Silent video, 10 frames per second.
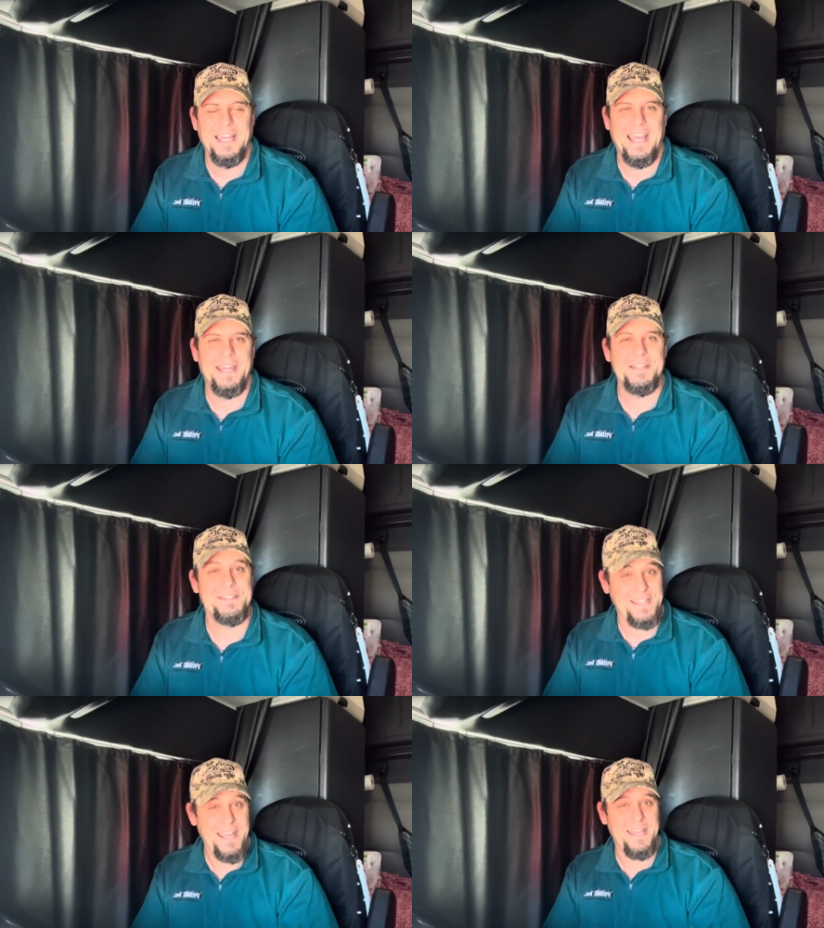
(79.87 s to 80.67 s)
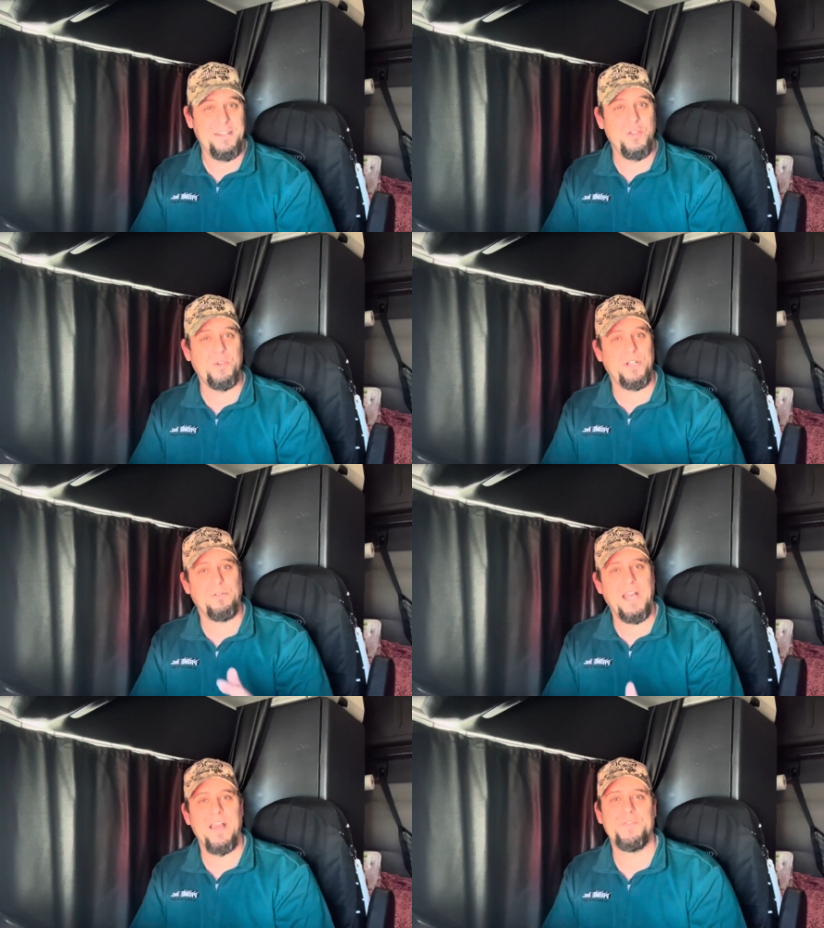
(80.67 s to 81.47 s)
and it said you could
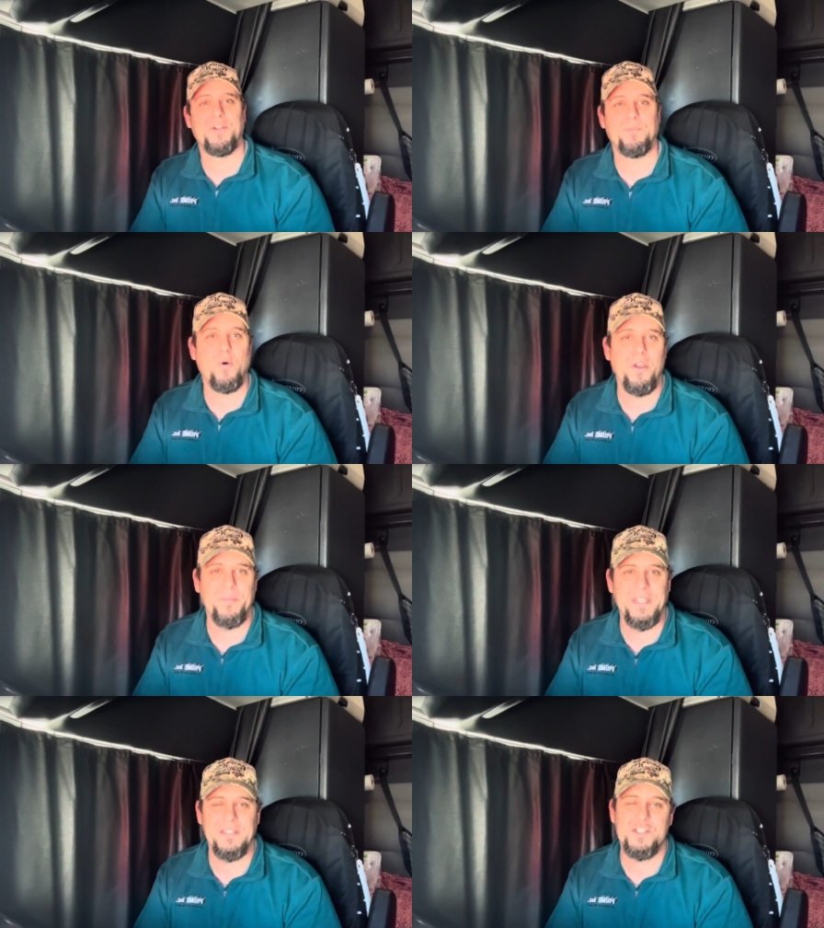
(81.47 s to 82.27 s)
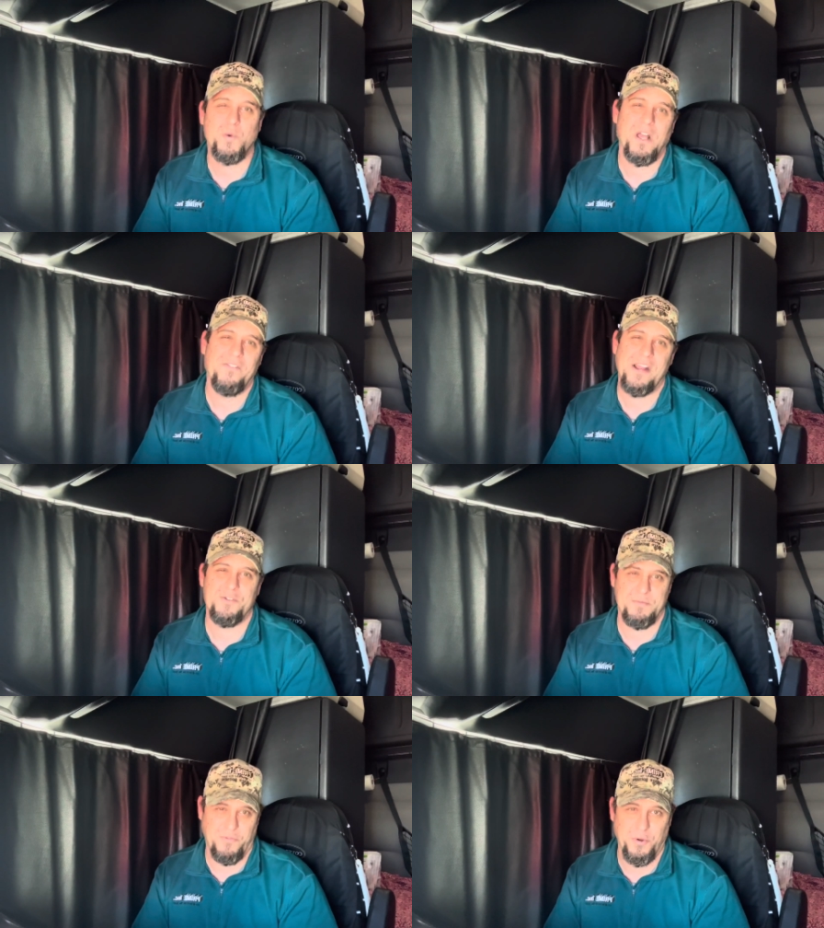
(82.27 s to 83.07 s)
arrive to your appointment 12
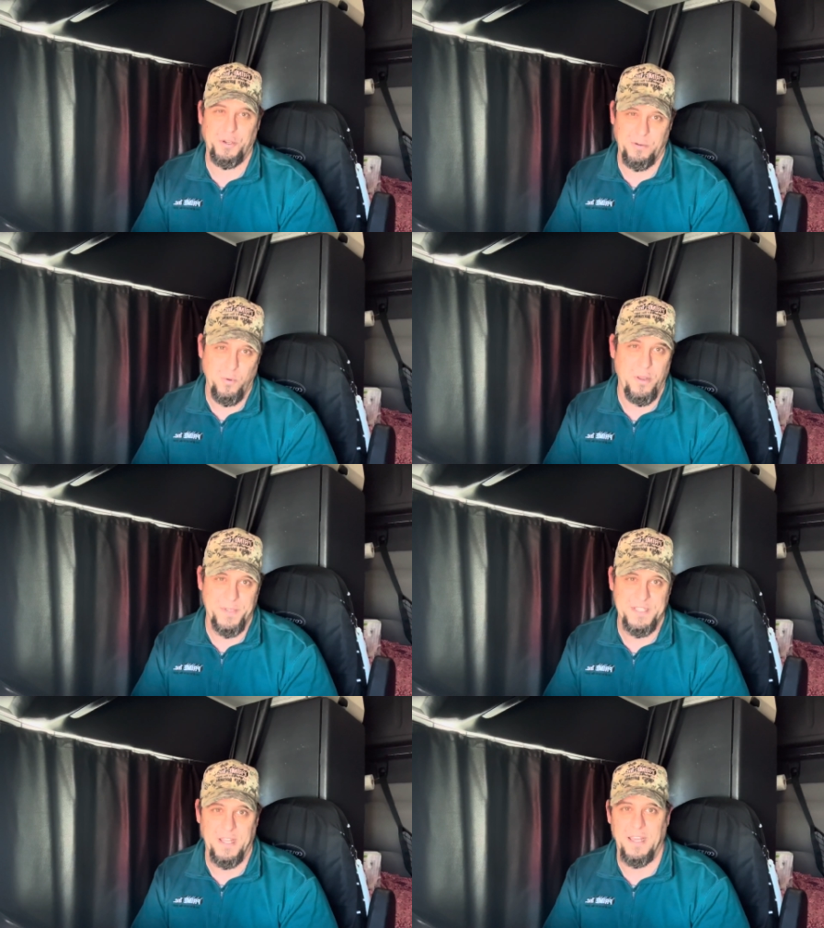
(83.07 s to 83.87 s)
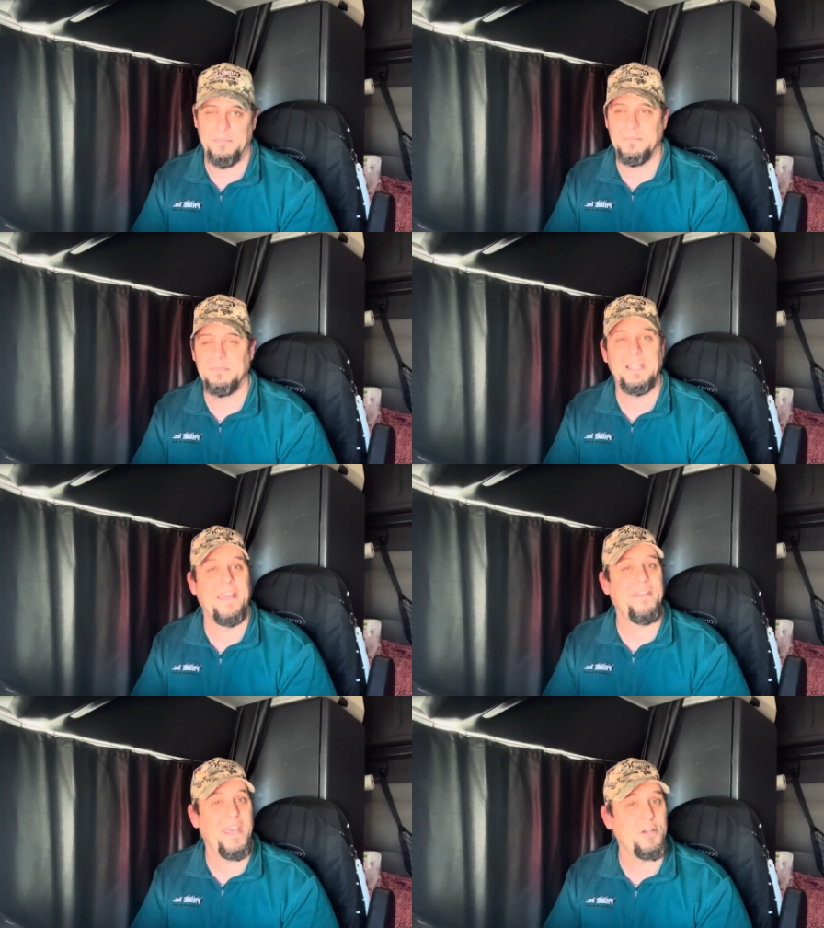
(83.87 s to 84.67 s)
hours before your appointment time,
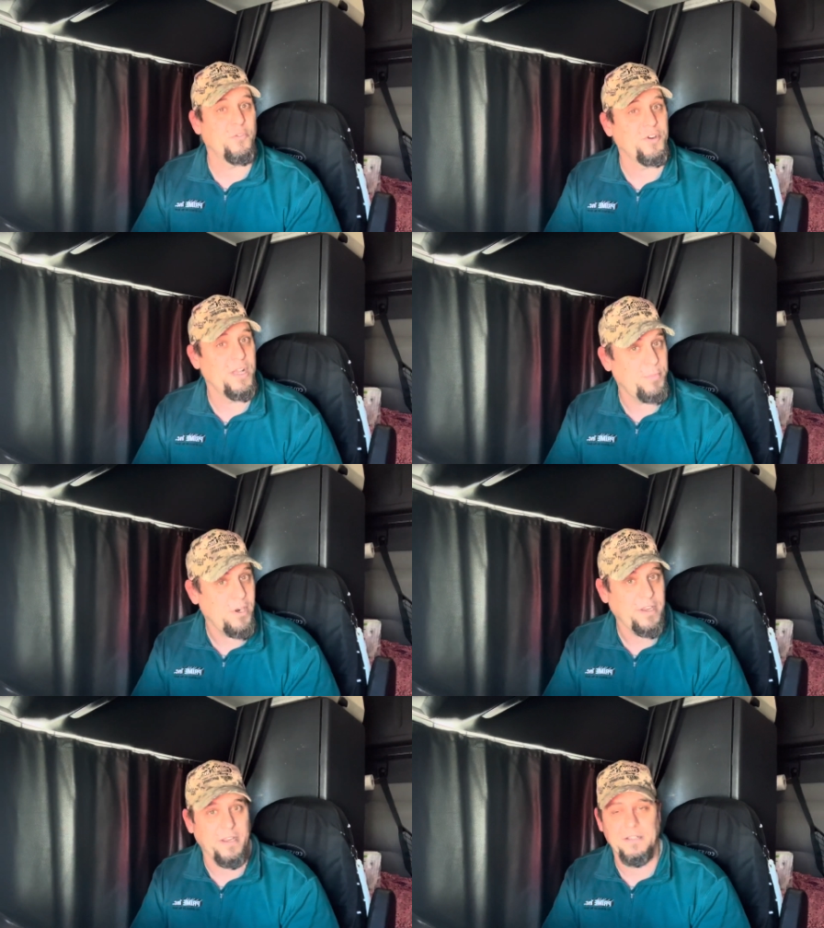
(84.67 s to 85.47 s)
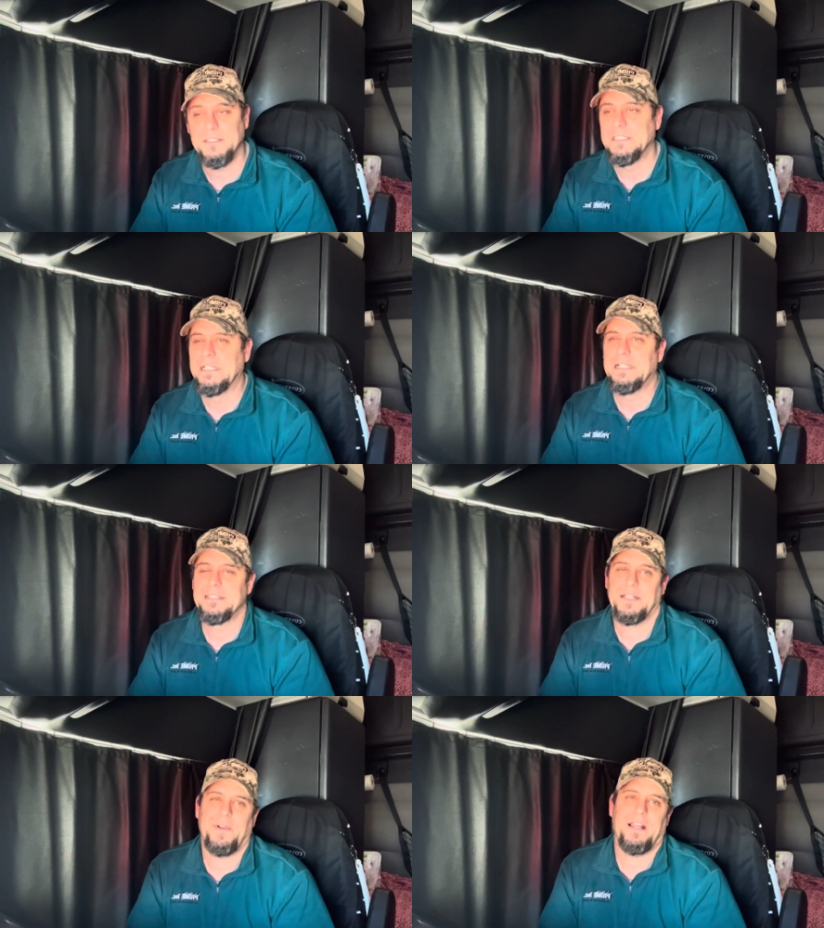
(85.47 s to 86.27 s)
and they had overnight
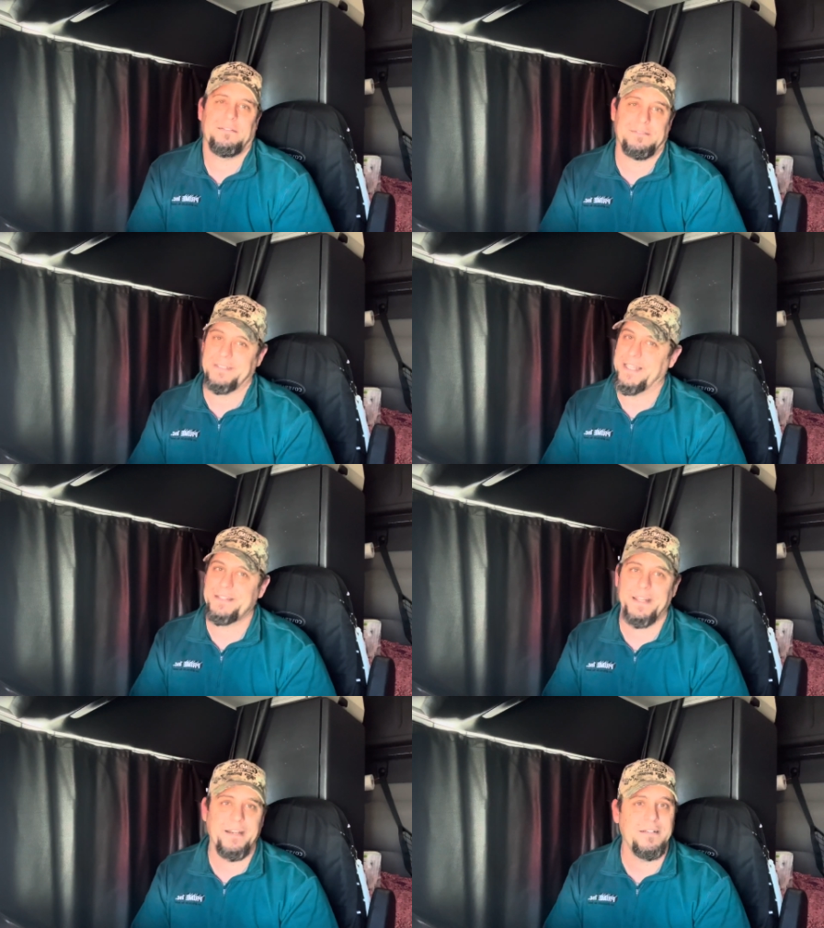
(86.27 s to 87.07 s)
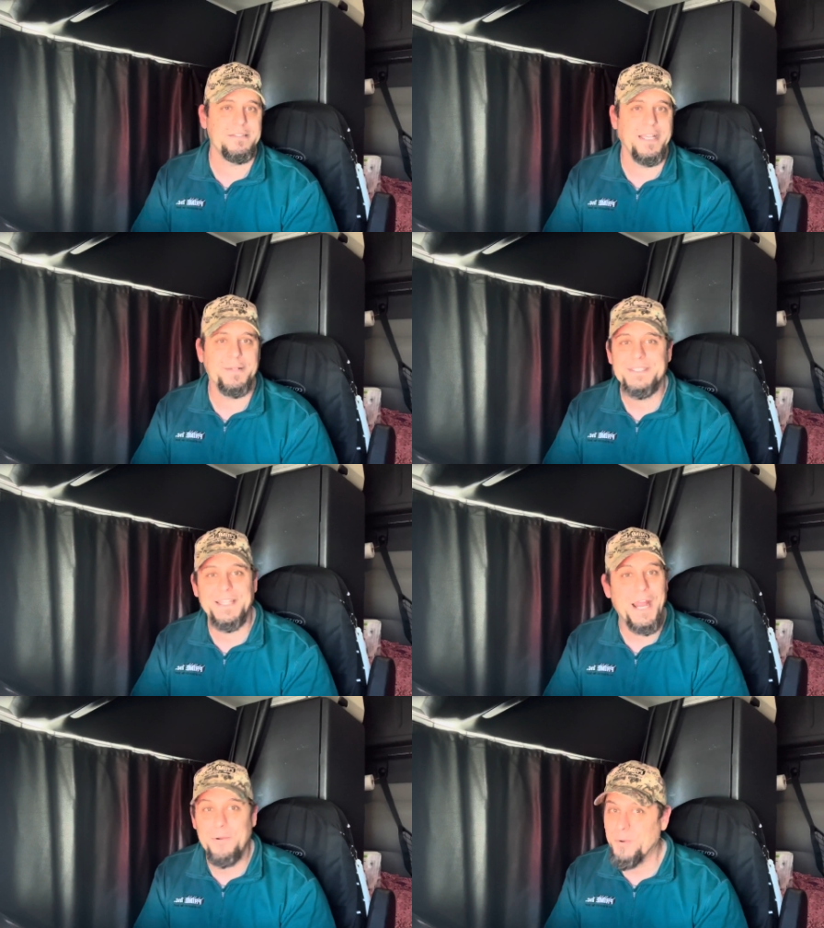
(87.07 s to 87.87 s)
parking. Like, well, get there, take a
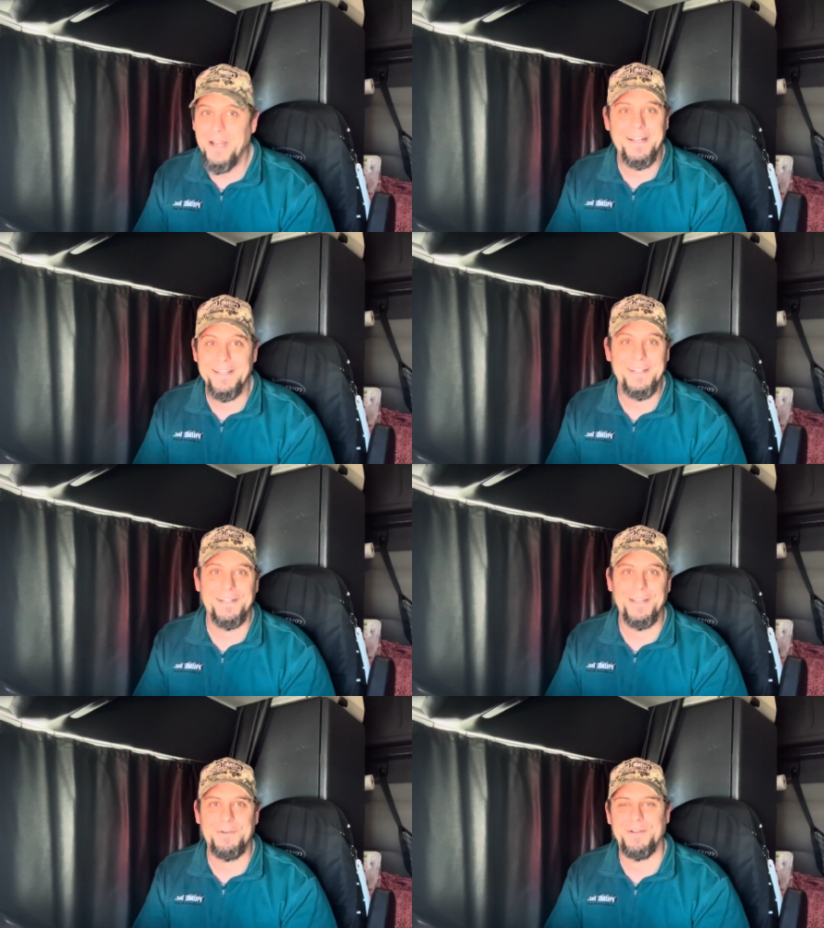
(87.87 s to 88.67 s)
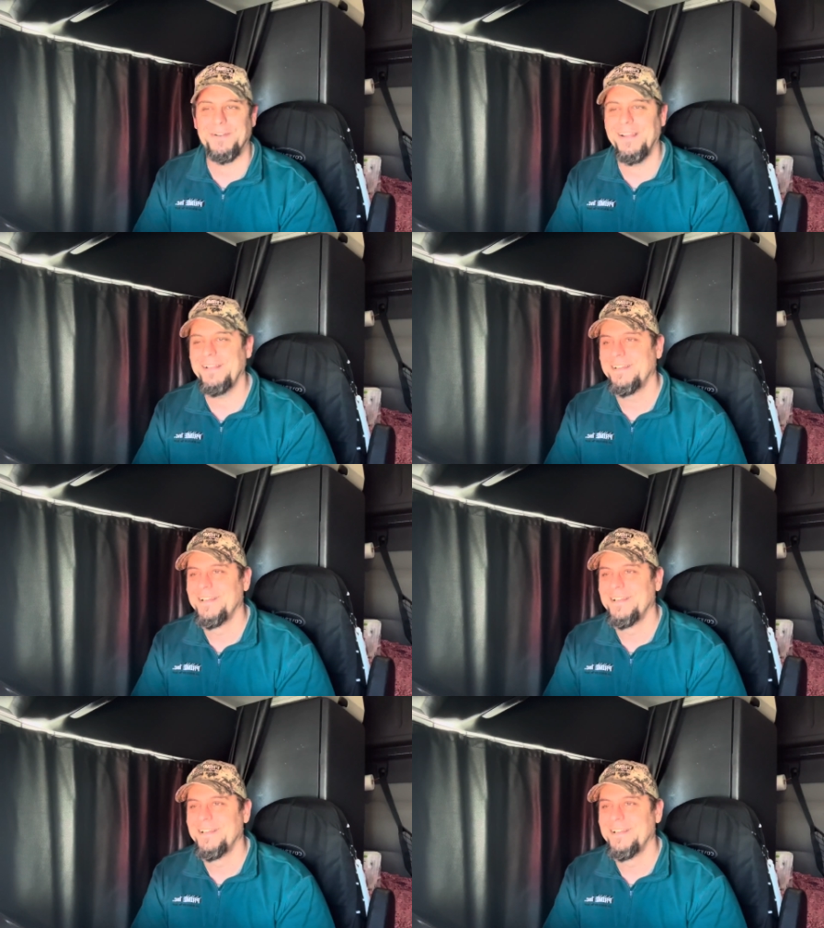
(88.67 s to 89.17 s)
10-hour break, and get unloaded, right?